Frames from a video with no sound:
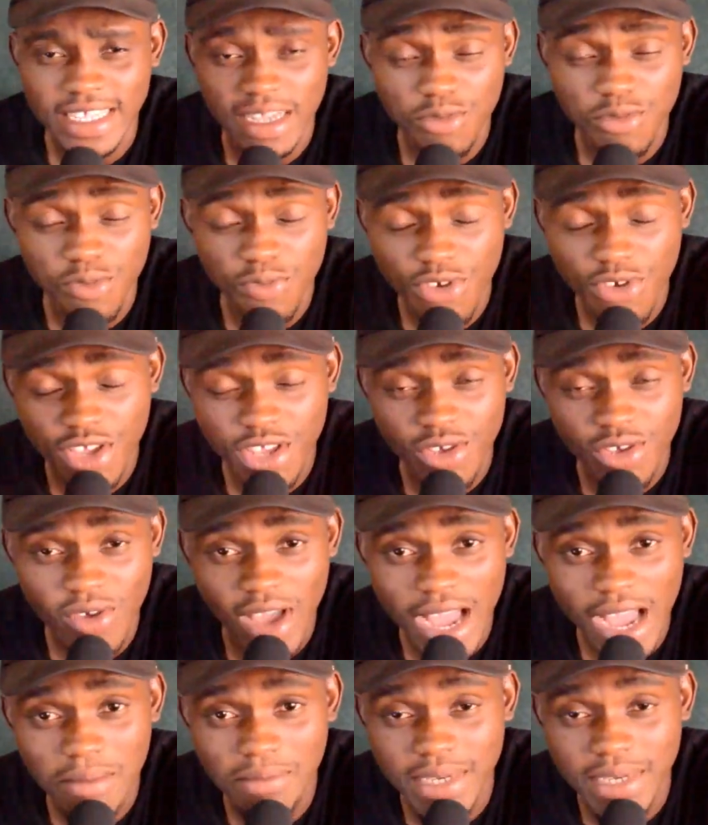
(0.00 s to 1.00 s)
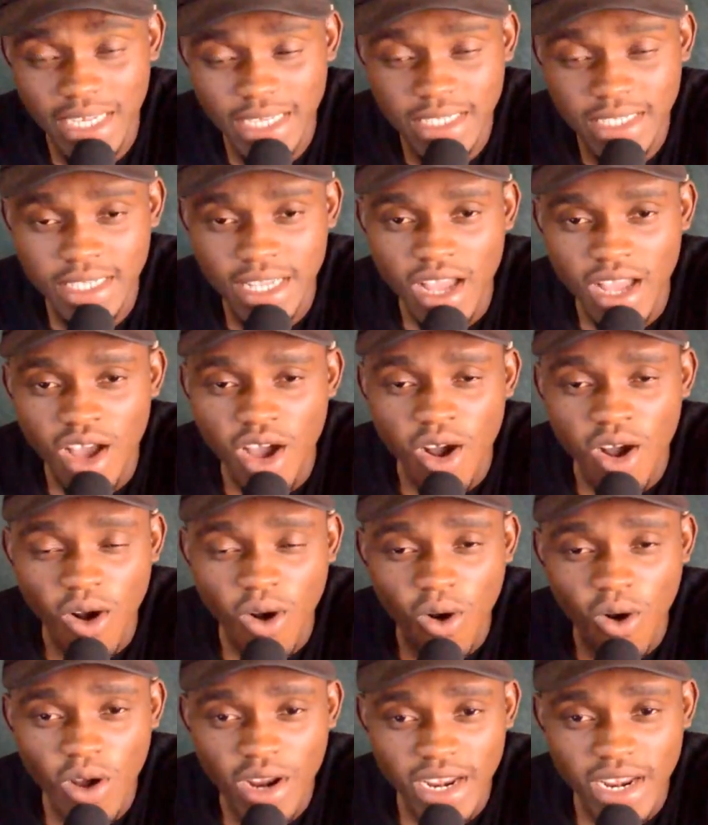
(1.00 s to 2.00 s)
I've been bringing you updates
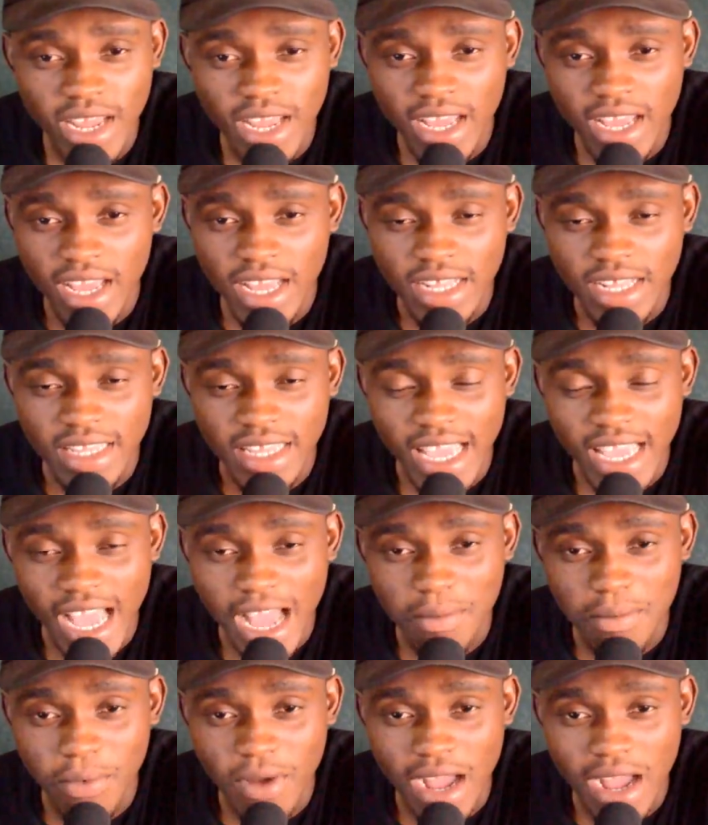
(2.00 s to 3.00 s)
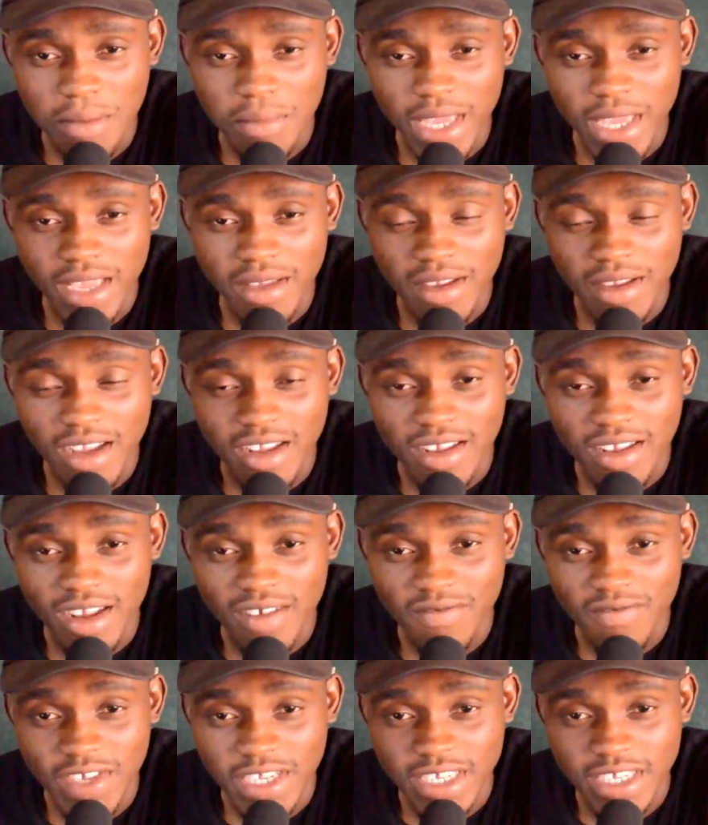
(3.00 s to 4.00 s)
on the upcoming
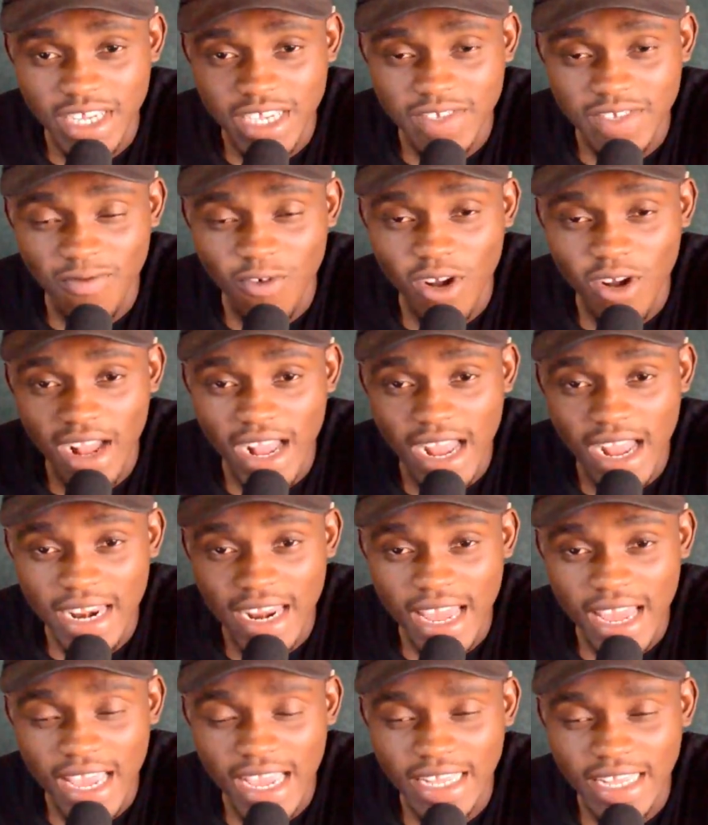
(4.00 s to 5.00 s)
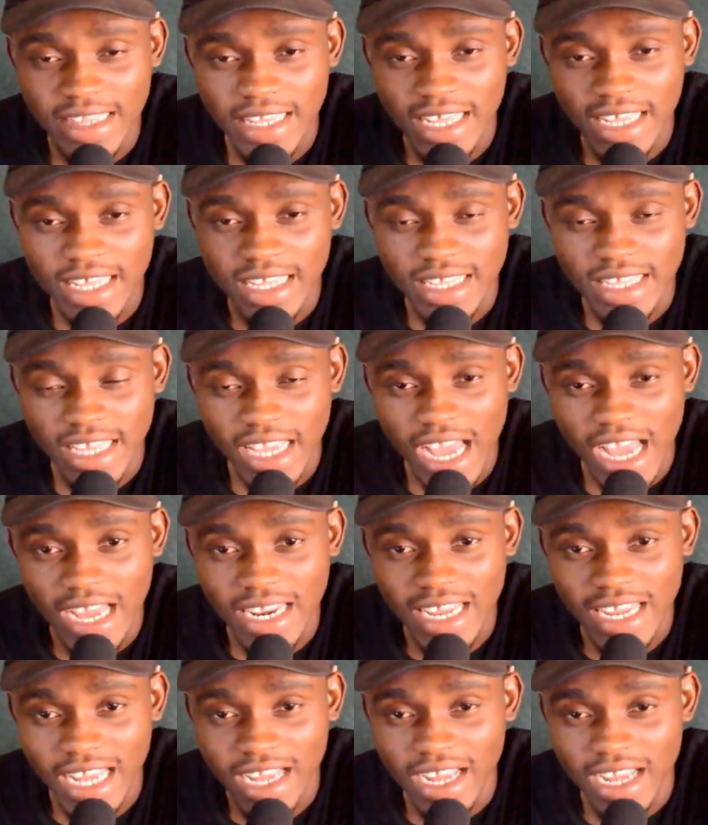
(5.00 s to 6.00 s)
fixtures for Ghana and the
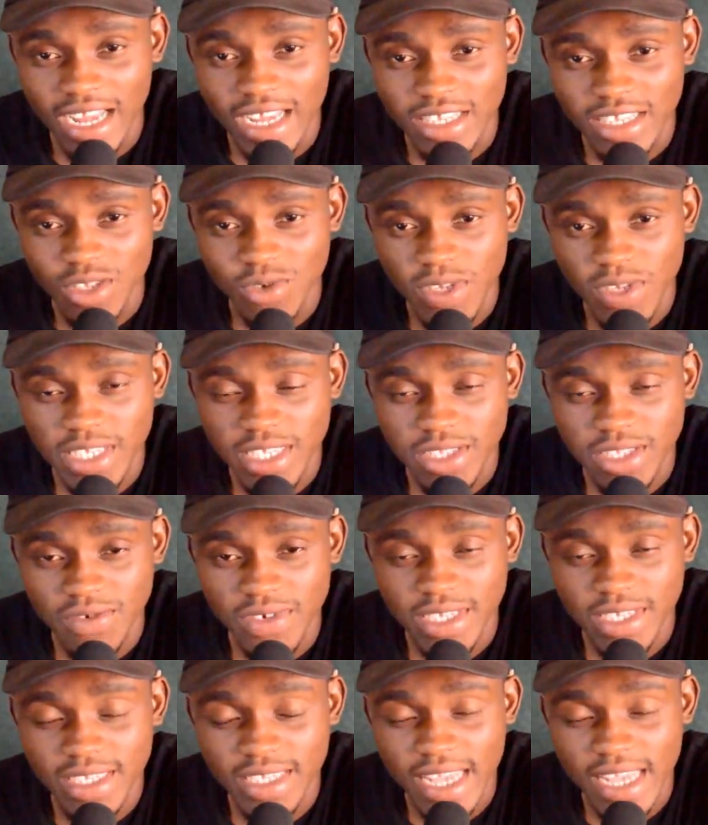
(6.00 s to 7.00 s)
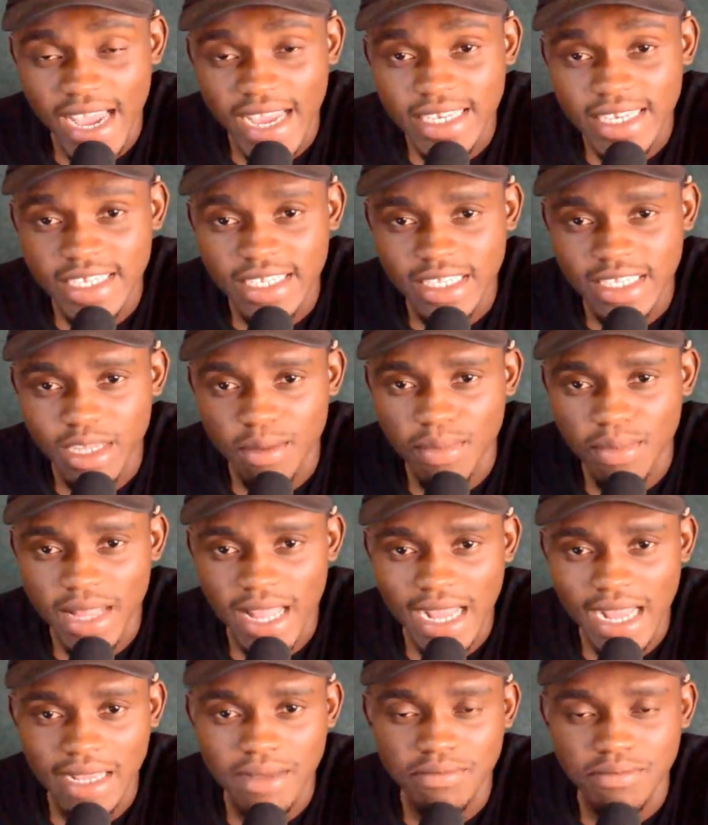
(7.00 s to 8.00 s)
under 23 side, the
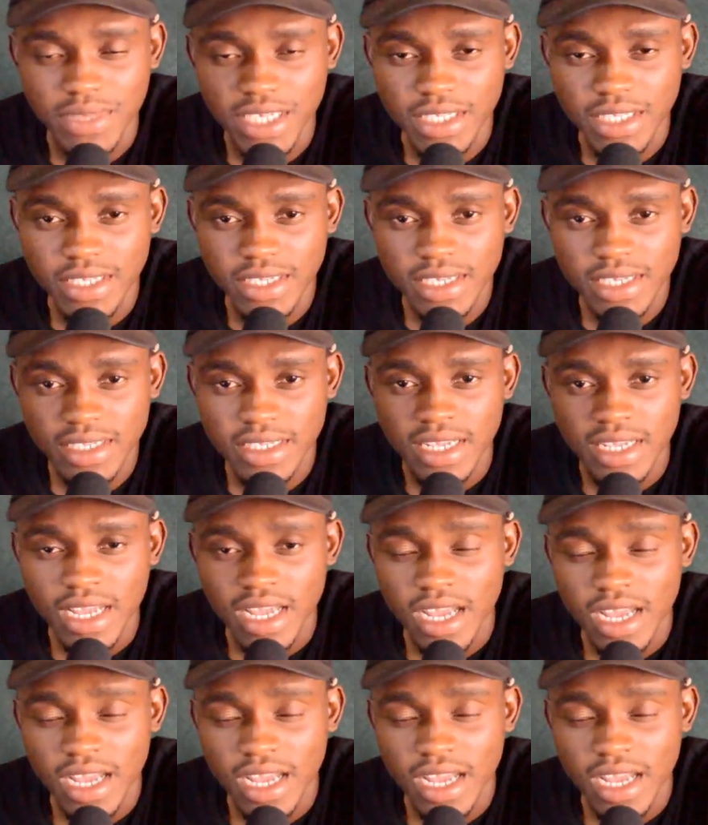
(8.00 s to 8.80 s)
Black Meteors,